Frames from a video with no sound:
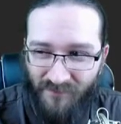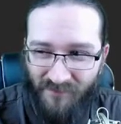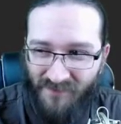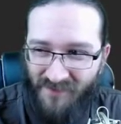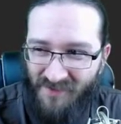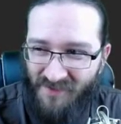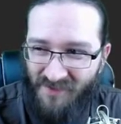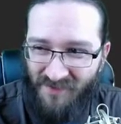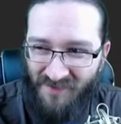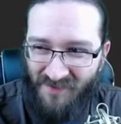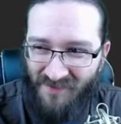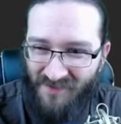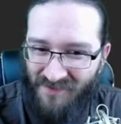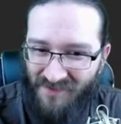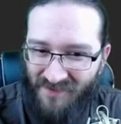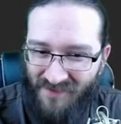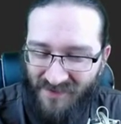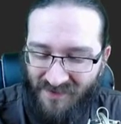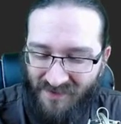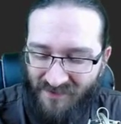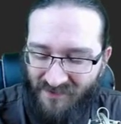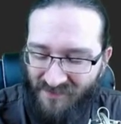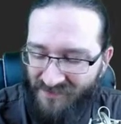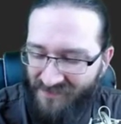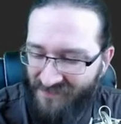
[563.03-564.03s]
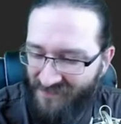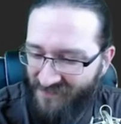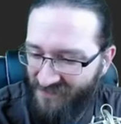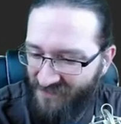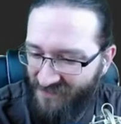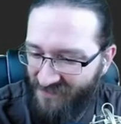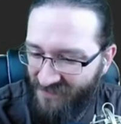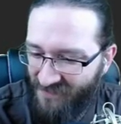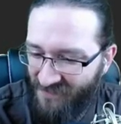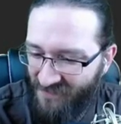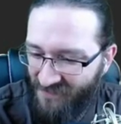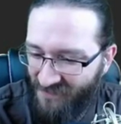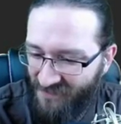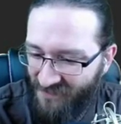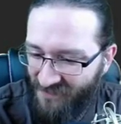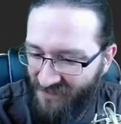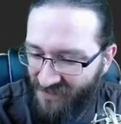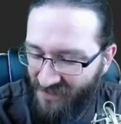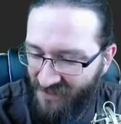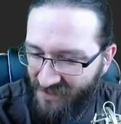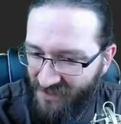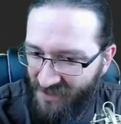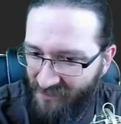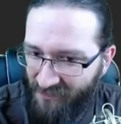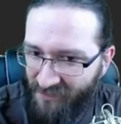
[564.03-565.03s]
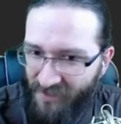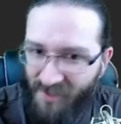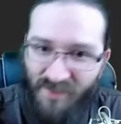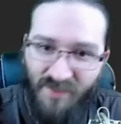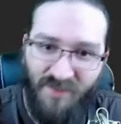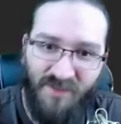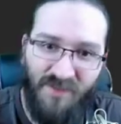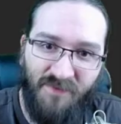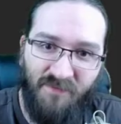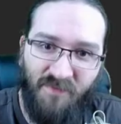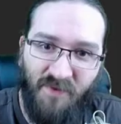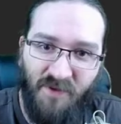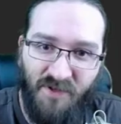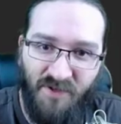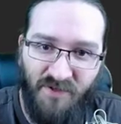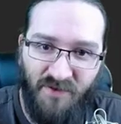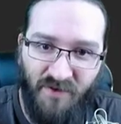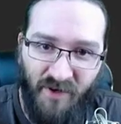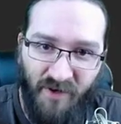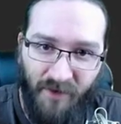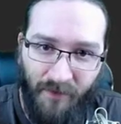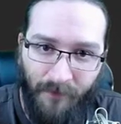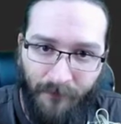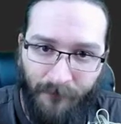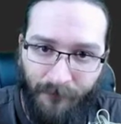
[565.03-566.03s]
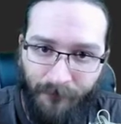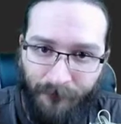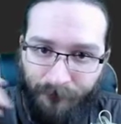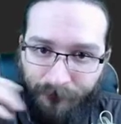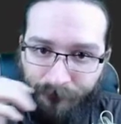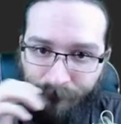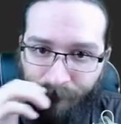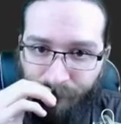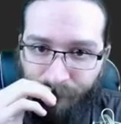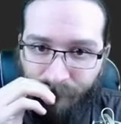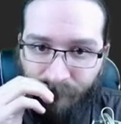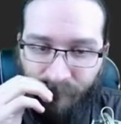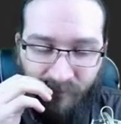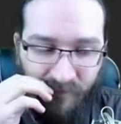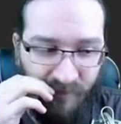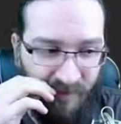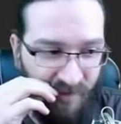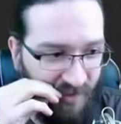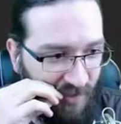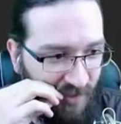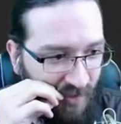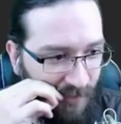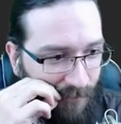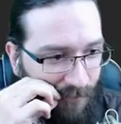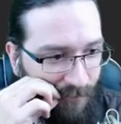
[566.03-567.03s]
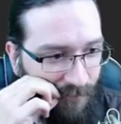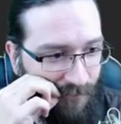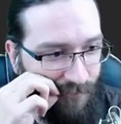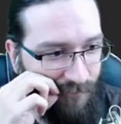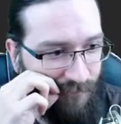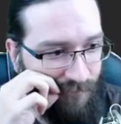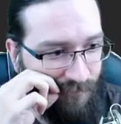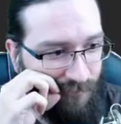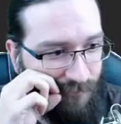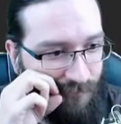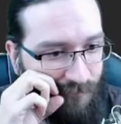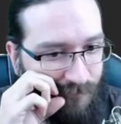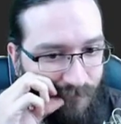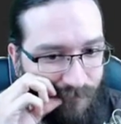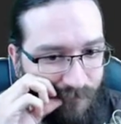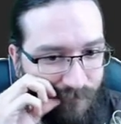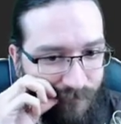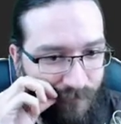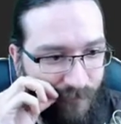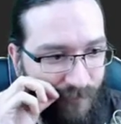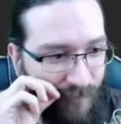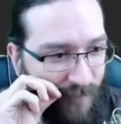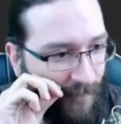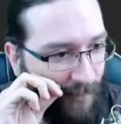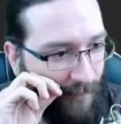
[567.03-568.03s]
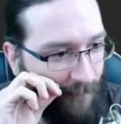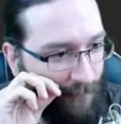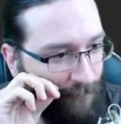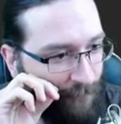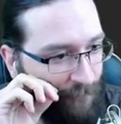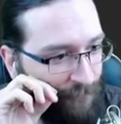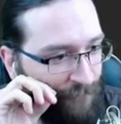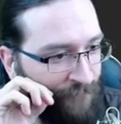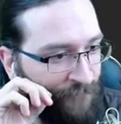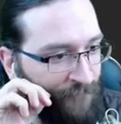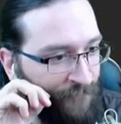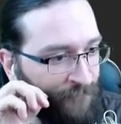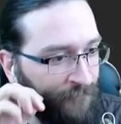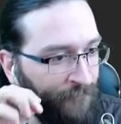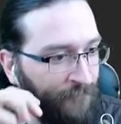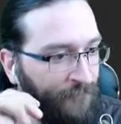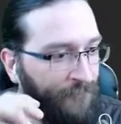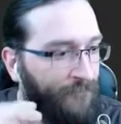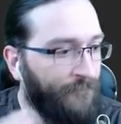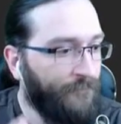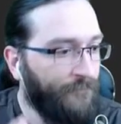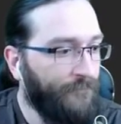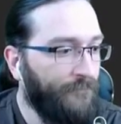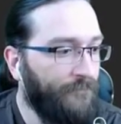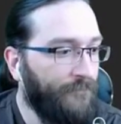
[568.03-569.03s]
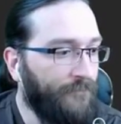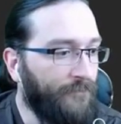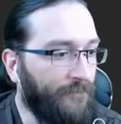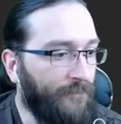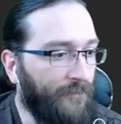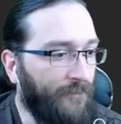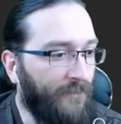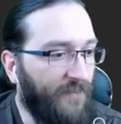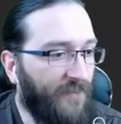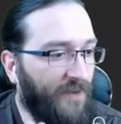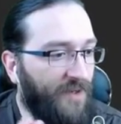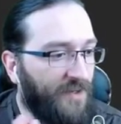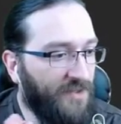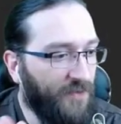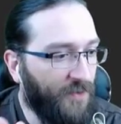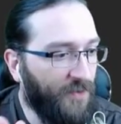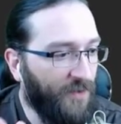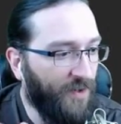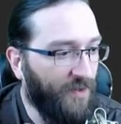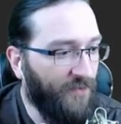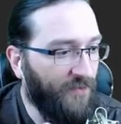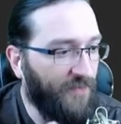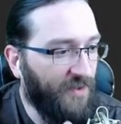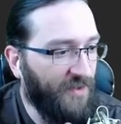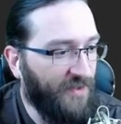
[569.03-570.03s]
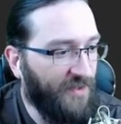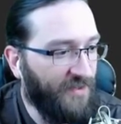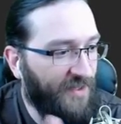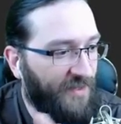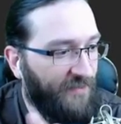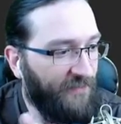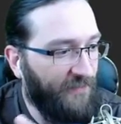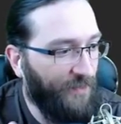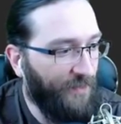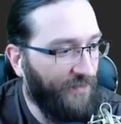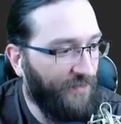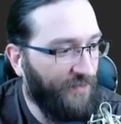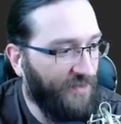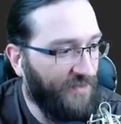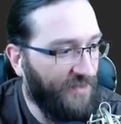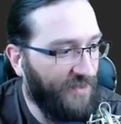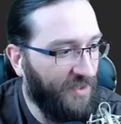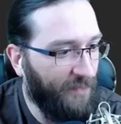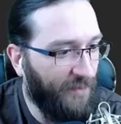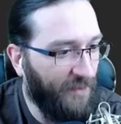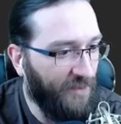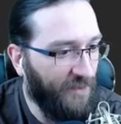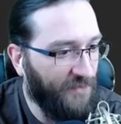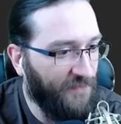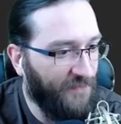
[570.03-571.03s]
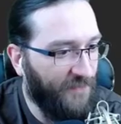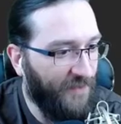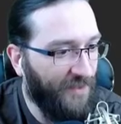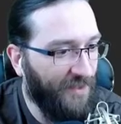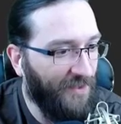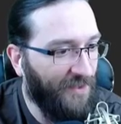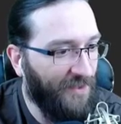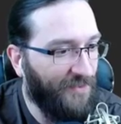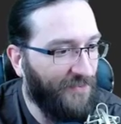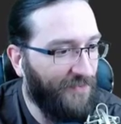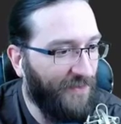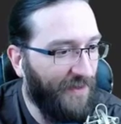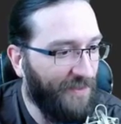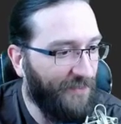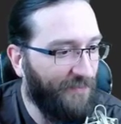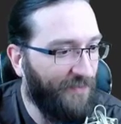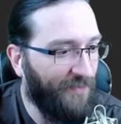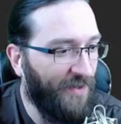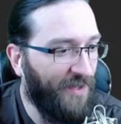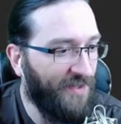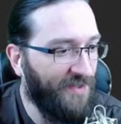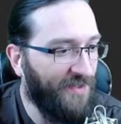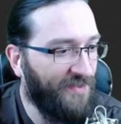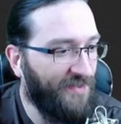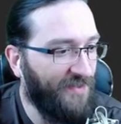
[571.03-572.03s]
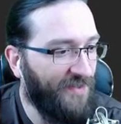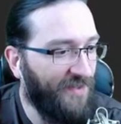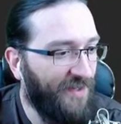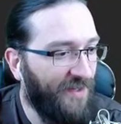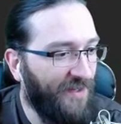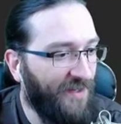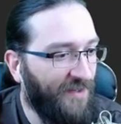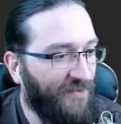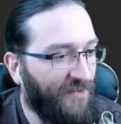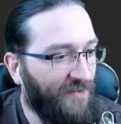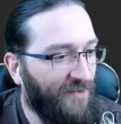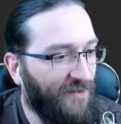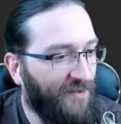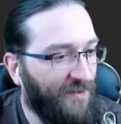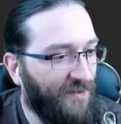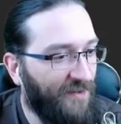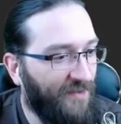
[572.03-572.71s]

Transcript: 16 bytes per screen. So yeah, still working on figuring out the tape format for the study box. Finally cracked the process of getting